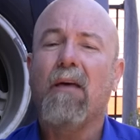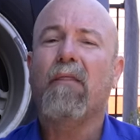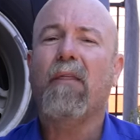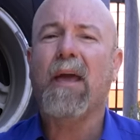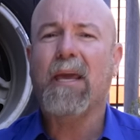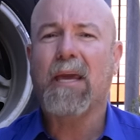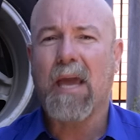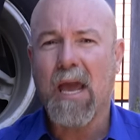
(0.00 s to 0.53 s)

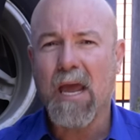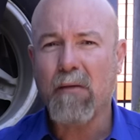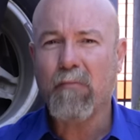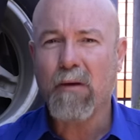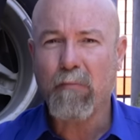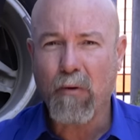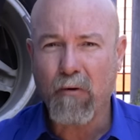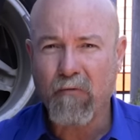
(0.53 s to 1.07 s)
they can
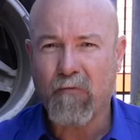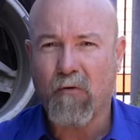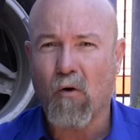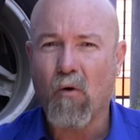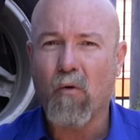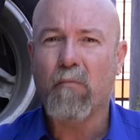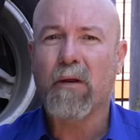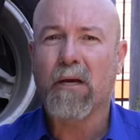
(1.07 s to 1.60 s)
be
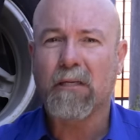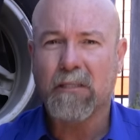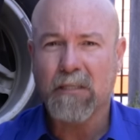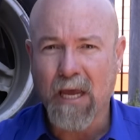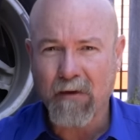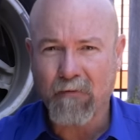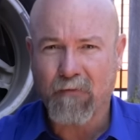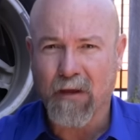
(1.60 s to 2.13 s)
performed
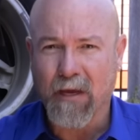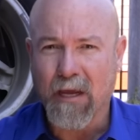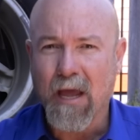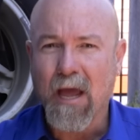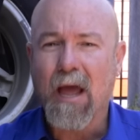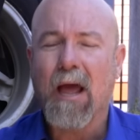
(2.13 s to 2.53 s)
safely,